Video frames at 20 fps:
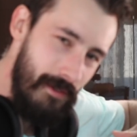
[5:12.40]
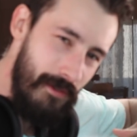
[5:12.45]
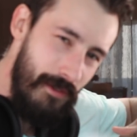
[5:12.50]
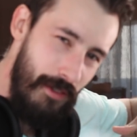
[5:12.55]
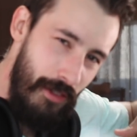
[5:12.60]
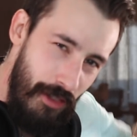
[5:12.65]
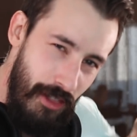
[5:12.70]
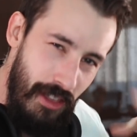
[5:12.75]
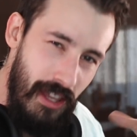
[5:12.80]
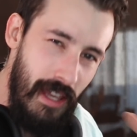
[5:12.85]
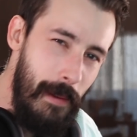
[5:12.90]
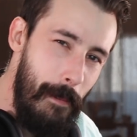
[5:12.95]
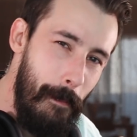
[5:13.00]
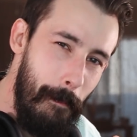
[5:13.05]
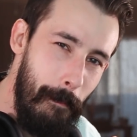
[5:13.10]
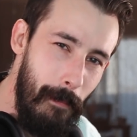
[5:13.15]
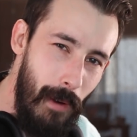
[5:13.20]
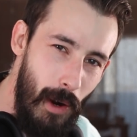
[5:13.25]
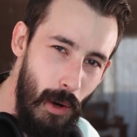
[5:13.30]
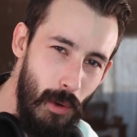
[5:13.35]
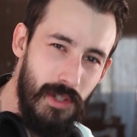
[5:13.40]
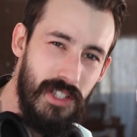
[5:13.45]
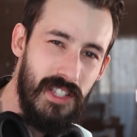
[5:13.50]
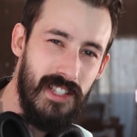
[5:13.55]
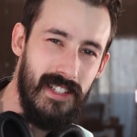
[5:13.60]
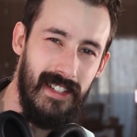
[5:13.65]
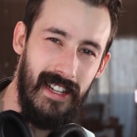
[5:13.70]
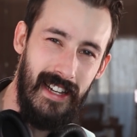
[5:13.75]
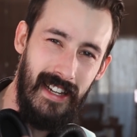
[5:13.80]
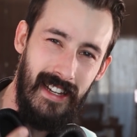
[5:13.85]
of the
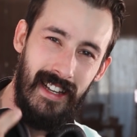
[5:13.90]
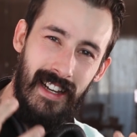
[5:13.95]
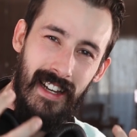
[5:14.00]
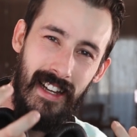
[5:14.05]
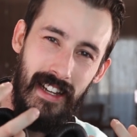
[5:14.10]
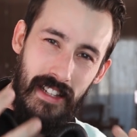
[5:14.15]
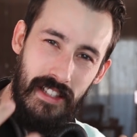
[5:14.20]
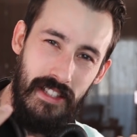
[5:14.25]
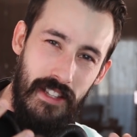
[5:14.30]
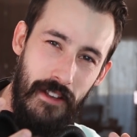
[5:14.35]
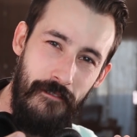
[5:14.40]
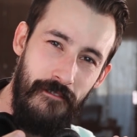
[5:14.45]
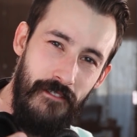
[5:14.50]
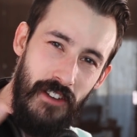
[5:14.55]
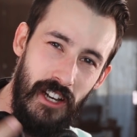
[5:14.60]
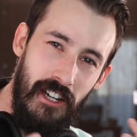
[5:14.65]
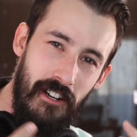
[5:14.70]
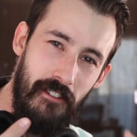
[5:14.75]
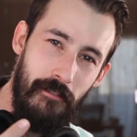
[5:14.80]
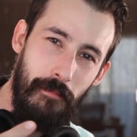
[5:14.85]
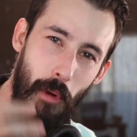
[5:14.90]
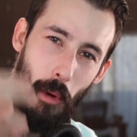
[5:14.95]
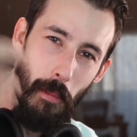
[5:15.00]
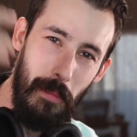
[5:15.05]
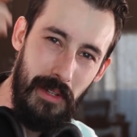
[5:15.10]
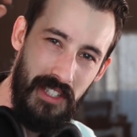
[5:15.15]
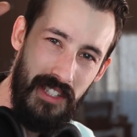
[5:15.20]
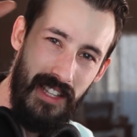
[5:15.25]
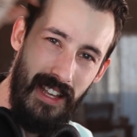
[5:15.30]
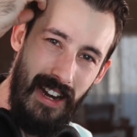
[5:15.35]
most, like, definitive
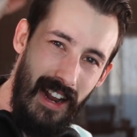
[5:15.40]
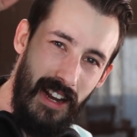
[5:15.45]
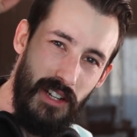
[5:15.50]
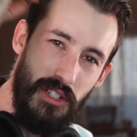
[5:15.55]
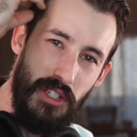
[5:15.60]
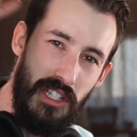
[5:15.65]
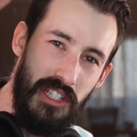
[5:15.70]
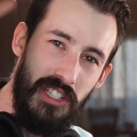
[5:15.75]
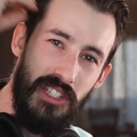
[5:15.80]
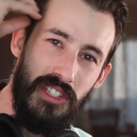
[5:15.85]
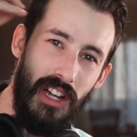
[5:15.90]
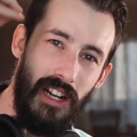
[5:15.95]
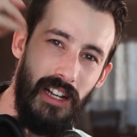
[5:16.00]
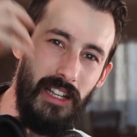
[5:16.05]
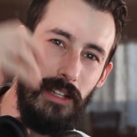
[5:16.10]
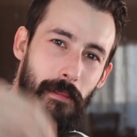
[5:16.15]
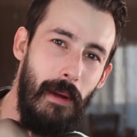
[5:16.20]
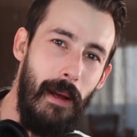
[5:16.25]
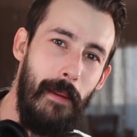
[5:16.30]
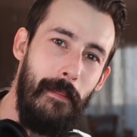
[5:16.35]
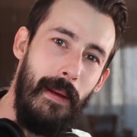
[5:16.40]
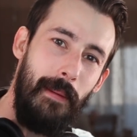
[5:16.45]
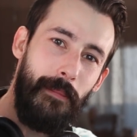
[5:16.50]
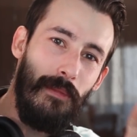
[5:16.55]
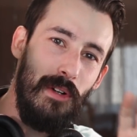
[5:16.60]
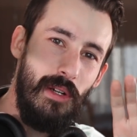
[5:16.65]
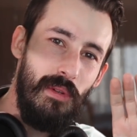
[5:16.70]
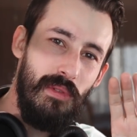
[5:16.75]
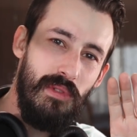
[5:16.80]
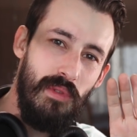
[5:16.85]
moments that actually stuck in my
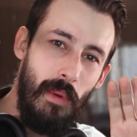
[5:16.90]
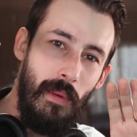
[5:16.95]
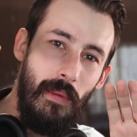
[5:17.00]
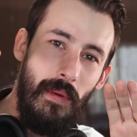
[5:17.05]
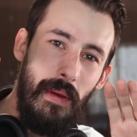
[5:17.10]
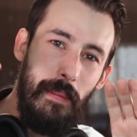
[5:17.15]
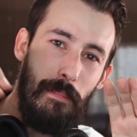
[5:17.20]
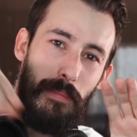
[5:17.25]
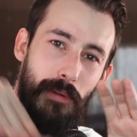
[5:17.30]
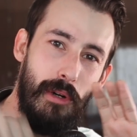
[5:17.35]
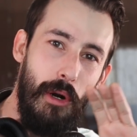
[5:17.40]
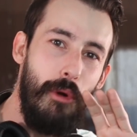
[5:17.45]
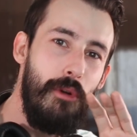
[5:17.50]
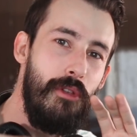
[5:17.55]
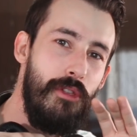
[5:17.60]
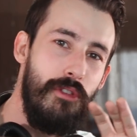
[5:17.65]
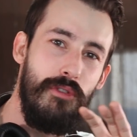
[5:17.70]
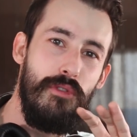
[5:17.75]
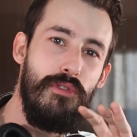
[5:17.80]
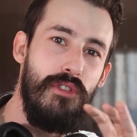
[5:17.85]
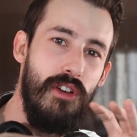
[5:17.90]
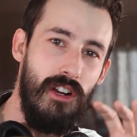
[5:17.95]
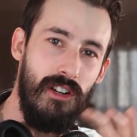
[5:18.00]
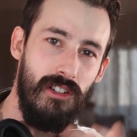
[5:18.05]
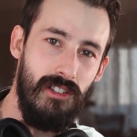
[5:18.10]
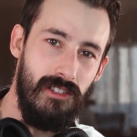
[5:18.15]
memory was when we broke through the